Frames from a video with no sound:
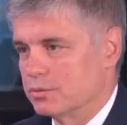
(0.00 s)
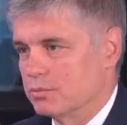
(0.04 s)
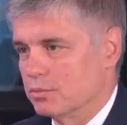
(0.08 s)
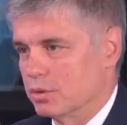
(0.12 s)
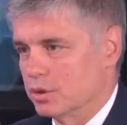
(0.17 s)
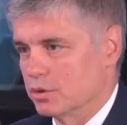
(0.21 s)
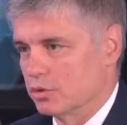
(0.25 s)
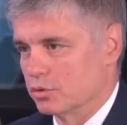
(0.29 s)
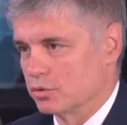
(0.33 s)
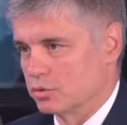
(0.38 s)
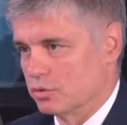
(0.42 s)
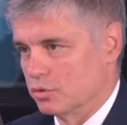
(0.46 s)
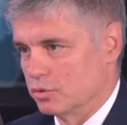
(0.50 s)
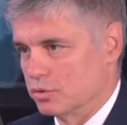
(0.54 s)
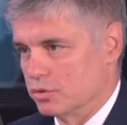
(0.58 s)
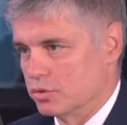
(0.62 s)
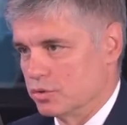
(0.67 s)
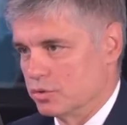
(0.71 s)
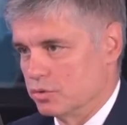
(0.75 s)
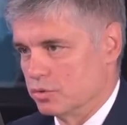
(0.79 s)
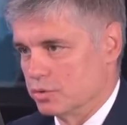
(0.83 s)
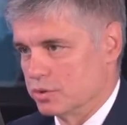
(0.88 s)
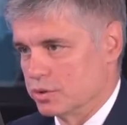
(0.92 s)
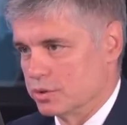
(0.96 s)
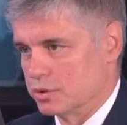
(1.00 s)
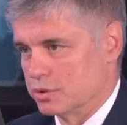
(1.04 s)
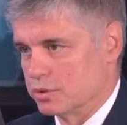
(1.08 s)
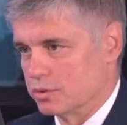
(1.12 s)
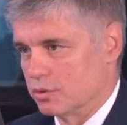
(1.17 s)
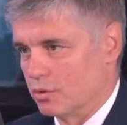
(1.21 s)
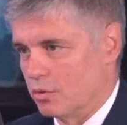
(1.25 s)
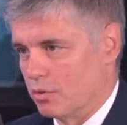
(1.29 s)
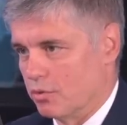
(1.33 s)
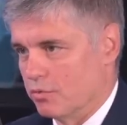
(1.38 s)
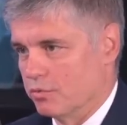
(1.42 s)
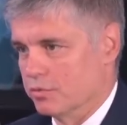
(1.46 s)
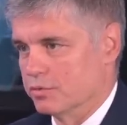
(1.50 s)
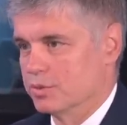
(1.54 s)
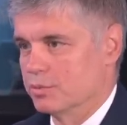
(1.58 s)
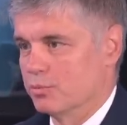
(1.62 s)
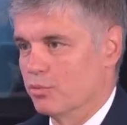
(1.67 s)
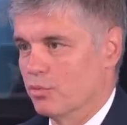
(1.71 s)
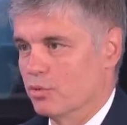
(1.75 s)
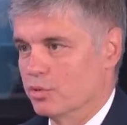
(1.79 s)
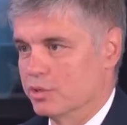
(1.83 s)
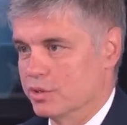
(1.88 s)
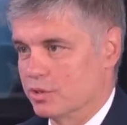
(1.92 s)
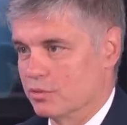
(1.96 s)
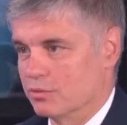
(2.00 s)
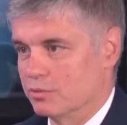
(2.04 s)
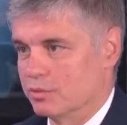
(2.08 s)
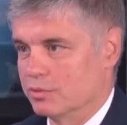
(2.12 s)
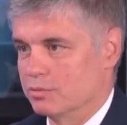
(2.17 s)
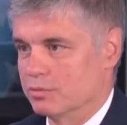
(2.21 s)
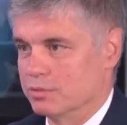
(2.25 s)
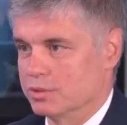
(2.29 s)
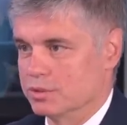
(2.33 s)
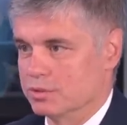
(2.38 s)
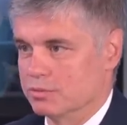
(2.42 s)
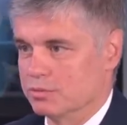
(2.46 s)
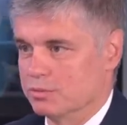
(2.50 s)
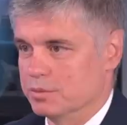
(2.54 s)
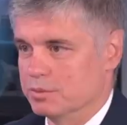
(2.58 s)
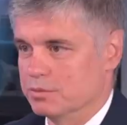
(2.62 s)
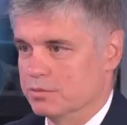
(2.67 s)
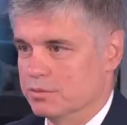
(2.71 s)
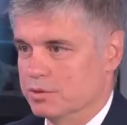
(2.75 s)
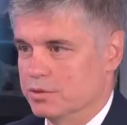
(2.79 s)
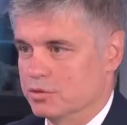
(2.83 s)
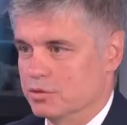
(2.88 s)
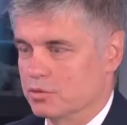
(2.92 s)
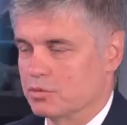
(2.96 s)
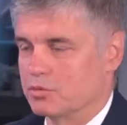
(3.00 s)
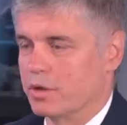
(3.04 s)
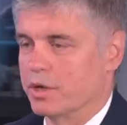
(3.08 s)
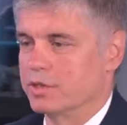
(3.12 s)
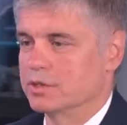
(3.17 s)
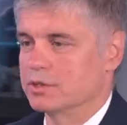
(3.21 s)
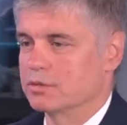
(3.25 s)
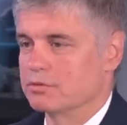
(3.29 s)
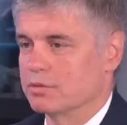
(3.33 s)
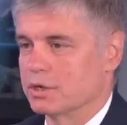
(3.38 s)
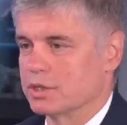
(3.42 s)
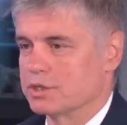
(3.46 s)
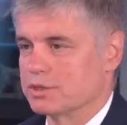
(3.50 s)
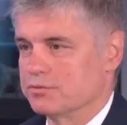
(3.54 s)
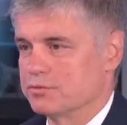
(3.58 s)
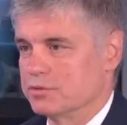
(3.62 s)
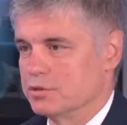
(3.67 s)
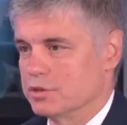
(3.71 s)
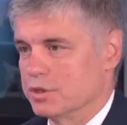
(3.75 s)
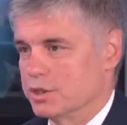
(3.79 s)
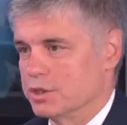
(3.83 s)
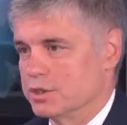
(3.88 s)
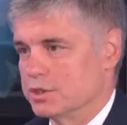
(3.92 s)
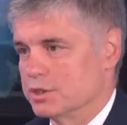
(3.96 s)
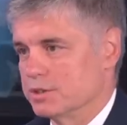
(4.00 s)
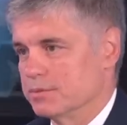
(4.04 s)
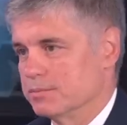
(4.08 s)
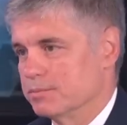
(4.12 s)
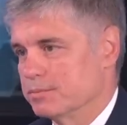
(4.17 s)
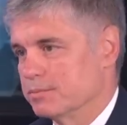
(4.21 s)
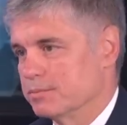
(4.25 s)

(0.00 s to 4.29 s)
We are not going to use it over the border between Ukraine and Russian Federation.